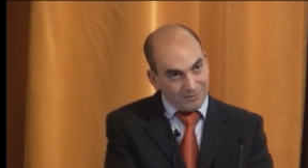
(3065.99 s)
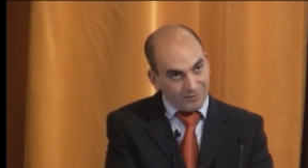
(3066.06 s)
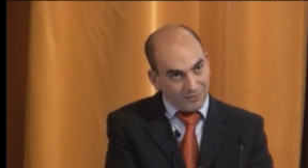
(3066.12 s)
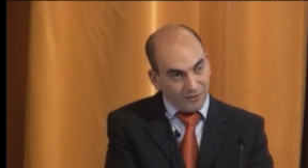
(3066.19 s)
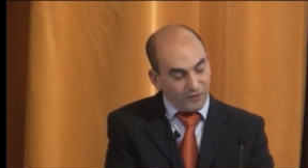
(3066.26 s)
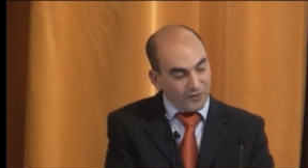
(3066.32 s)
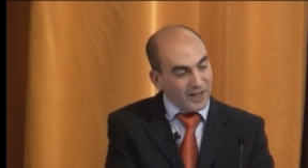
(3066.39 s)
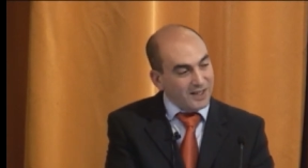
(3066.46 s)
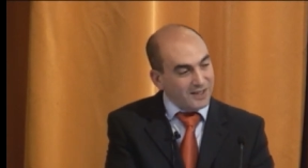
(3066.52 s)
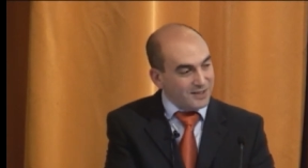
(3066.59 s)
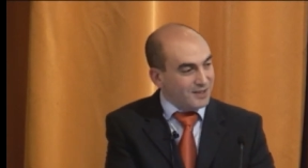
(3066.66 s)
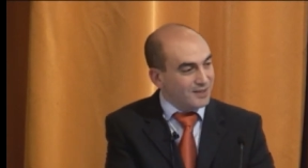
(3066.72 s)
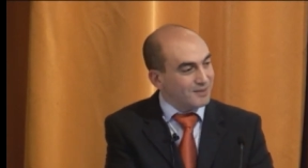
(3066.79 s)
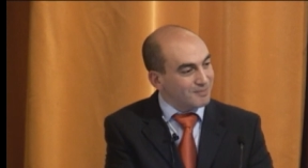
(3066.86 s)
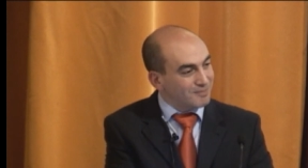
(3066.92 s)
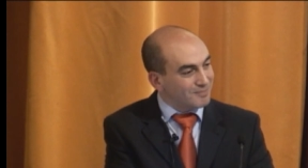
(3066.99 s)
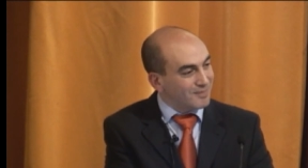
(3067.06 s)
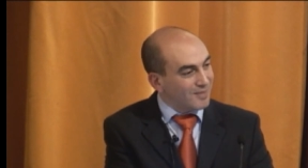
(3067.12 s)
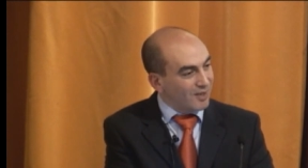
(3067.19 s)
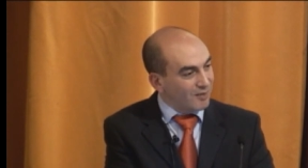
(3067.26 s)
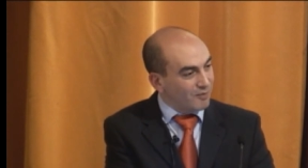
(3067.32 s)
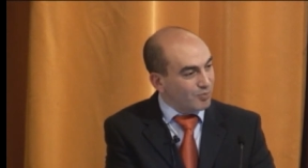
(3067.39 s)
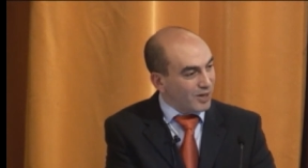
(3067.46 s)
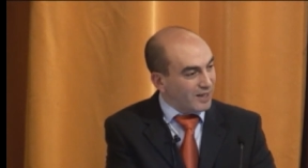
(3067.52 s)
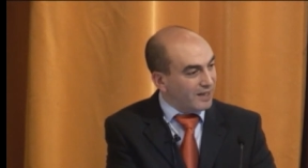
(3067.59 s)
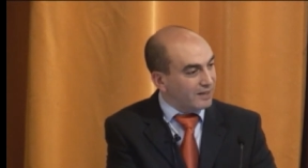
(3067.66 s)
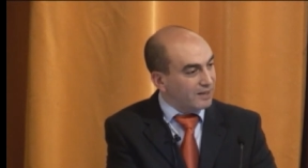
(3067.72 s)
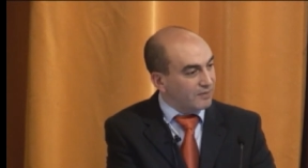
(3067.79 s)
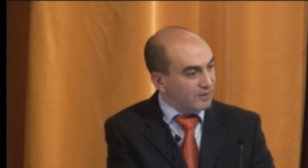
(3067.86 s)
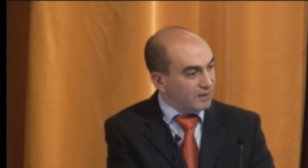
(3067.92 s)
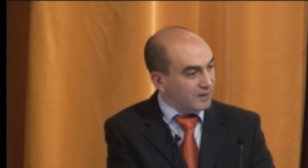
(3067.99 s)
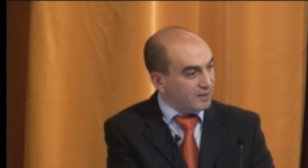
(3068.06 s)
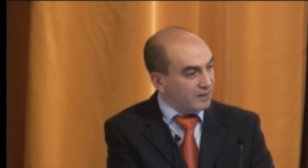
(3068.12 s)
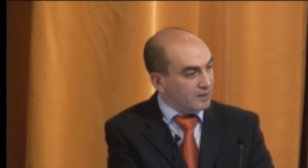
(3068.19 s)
phase of brain activity,